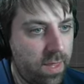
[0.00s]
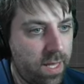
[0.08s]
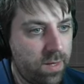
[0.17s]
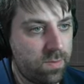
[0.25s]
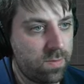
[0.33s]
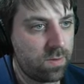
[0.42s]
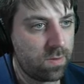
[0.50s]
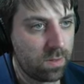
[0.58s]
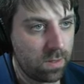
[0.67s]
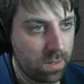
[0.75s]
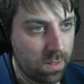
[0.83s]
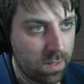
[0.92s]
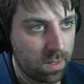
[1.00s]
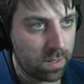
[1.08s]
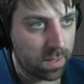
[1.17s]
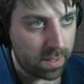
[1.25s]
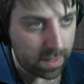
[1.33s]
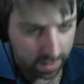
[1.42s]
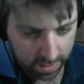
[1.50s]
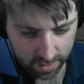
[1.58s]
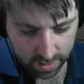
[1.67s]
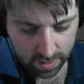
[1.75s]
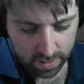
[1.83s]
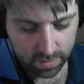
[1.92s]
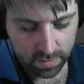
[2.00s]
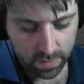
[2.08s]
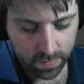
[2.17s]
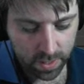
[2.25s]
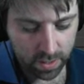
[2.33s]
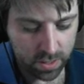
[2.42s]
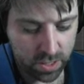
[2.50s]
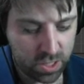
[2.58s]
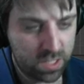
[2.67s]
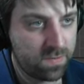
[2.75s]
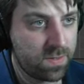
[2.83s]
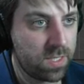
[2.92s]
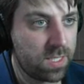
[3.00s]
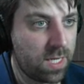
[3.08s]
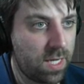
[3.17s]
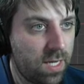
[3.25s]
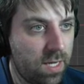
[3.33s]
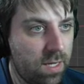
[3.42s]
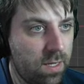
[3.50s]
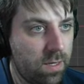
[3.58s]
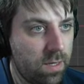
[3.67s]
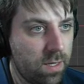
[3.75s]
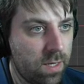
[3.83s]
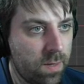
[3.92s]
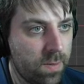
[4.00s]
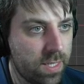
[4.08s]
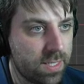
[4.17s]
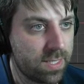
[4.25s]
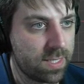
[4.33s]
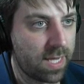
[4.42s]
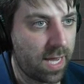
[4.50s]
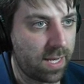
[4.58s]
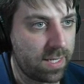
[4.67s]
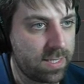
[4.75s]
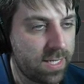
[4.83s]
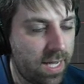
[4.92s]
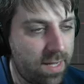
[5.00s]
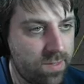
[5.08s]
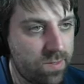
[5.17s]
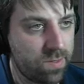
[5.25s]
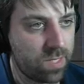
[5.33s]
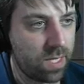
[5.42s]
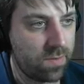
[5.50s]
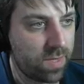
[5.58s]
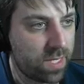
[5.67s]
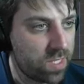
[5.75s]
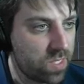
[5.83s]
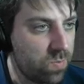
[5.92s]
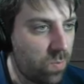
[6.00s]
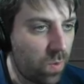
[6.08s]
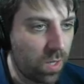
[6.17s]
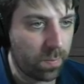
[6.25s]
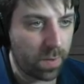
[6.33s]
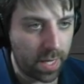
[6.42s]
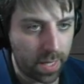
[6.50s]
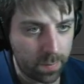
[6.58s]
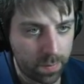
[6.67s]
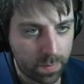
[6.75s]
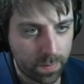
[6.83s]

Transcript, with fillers: that. And I'm going to go Shift D. I'm going to scale it down so it's kind of like a smaller pipe.